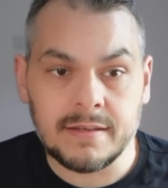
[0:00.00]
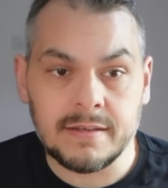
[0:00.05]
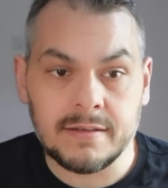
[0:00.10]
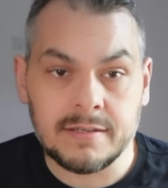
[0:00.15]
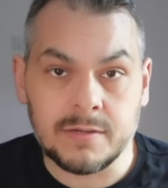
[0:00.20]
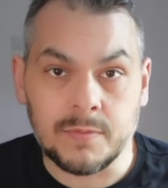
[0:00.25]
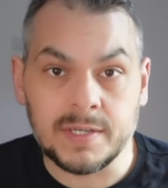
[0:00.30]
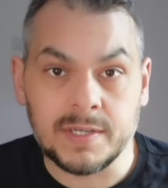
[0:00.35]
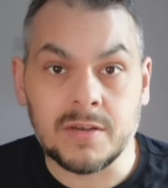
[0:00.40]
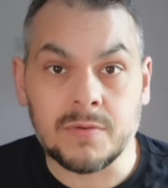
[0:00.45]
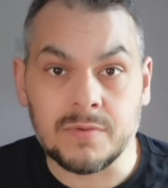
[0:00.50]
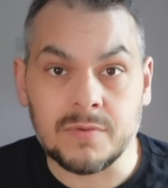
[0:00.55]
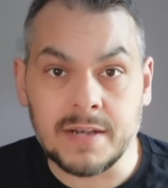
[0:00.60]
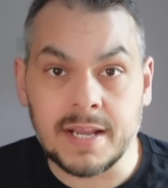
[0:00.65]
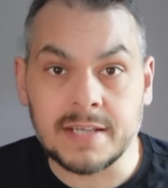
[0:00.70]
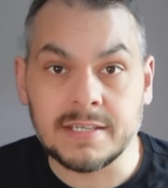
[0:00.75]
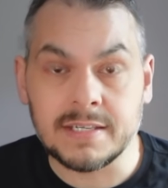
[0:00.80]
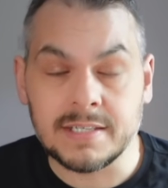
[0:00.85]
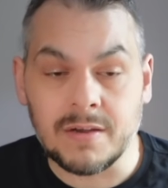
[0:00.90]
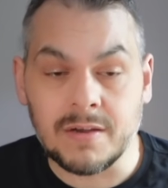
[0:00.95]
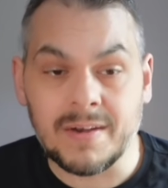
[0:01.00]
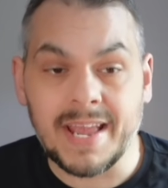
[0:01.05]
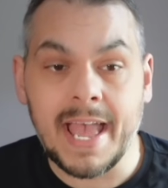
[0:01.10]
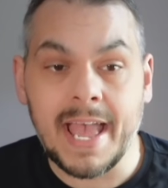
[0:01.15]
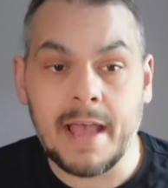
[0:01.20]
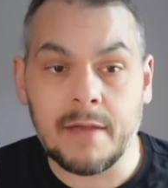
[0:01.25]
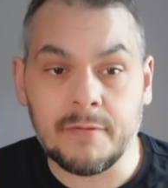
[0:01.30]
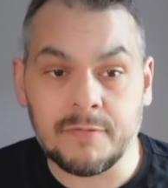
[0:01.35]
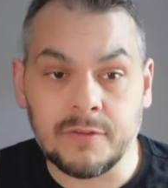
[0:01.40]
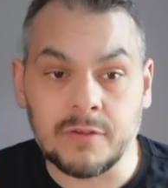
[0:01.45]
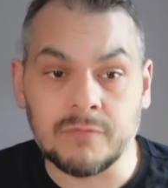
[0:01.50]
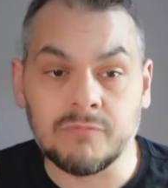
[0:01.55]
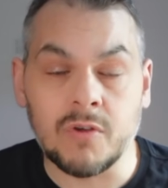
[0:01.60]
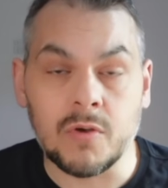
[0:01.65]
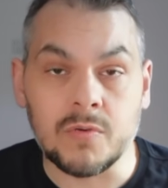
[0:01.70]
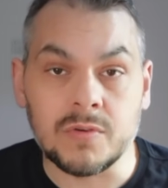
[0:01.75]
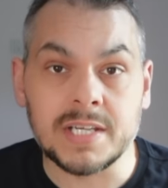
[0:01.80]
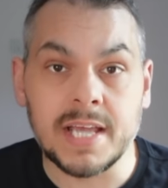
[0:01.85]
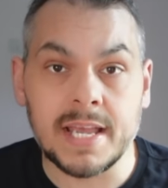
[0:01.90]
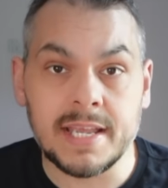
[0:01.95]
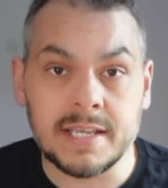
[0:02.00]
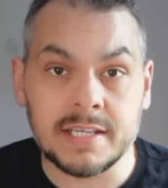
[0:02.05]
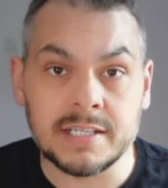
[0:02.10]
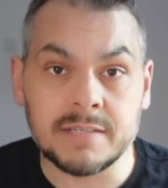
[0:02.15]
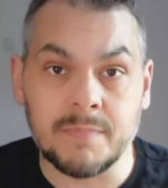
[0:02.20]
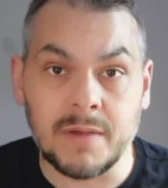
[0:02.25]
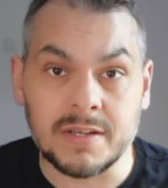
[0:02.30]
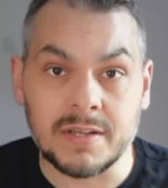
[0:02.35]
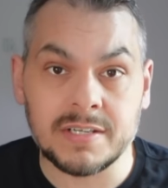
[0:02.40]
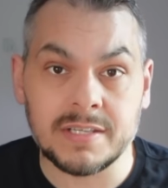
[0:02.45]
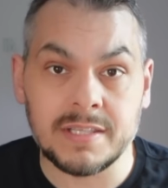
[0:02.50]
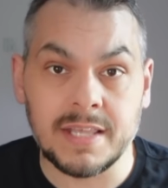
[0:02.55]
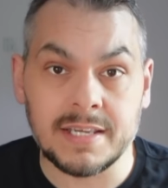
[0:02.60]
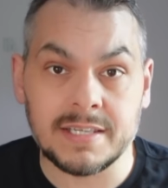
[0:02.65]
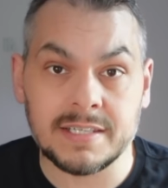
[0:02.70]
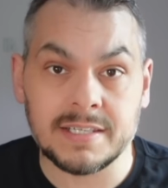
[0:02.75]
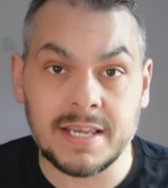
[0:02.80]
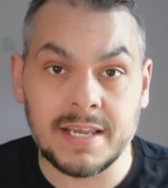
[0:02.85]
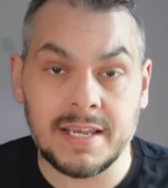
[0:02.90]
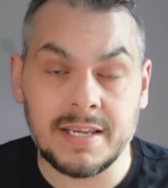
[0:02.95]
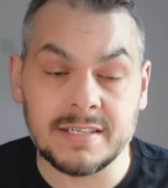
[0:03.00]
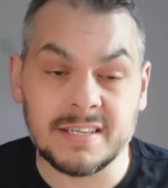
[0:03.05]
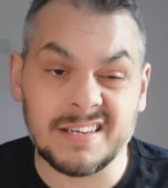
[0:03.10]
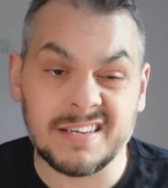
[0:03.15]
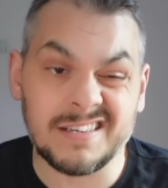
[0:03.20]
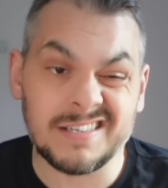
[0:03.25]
don't necessarily have to rotate as much this season.